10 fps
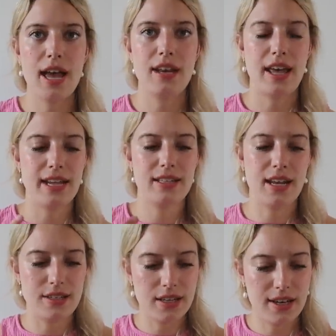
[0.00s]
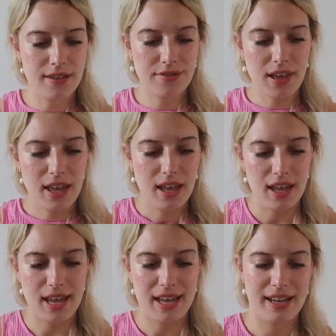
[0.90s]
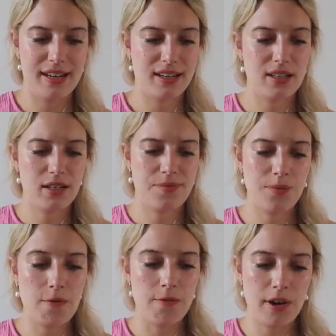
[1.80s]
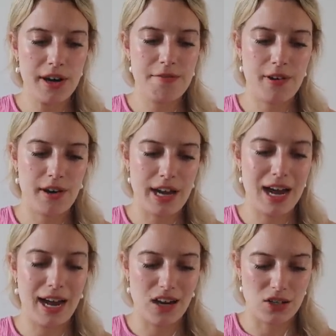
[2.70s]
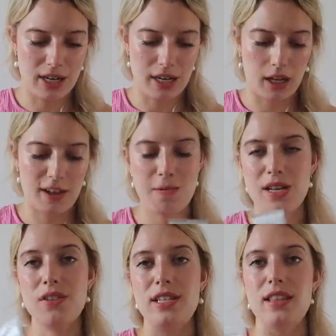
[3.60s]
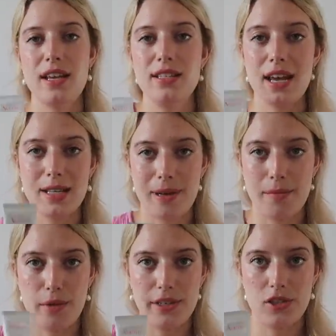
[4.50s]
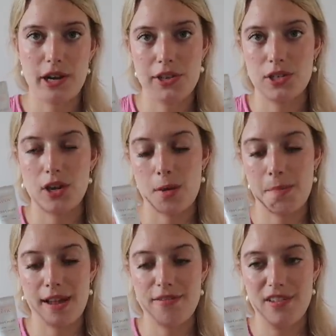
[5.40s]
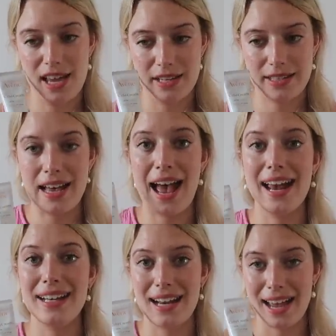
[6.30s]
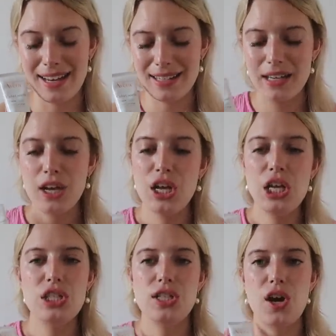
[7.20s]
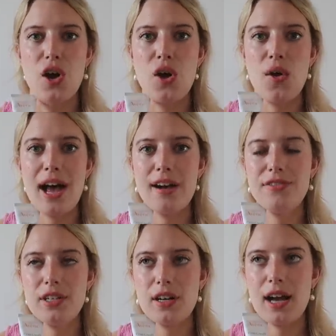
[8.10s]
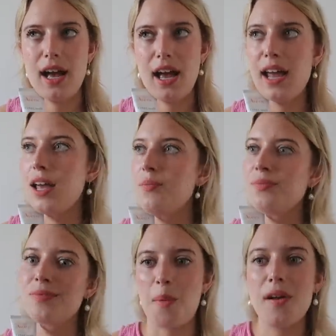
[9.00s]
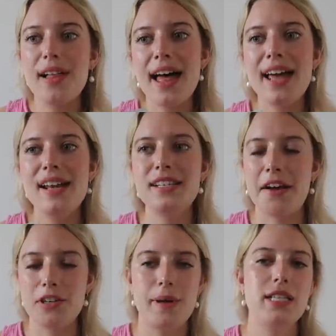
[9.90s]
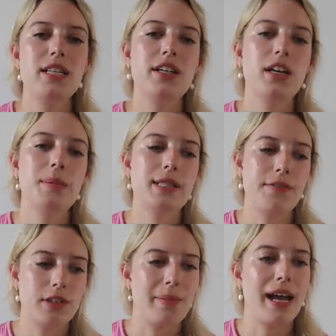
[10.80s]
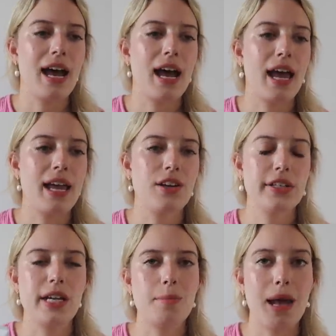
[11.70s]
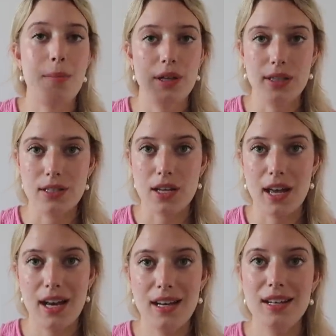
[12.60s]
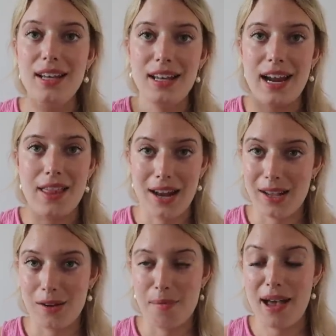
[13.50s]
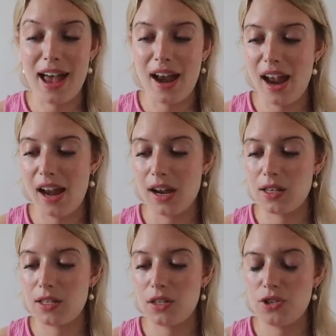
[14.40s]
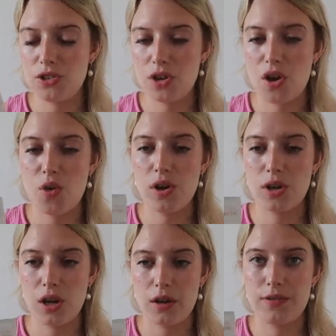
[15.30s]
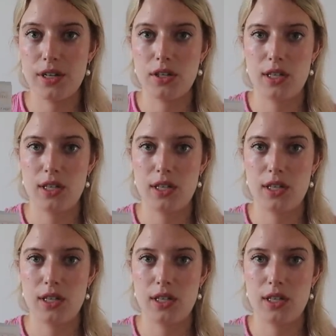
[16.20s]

and like sensitive and very, very hydrating. I've been using this as my moisturizer on my face at night. So after I double cleanse, after my serums, after my eye cream, I put this on, and then I go to bed, and it's so good for your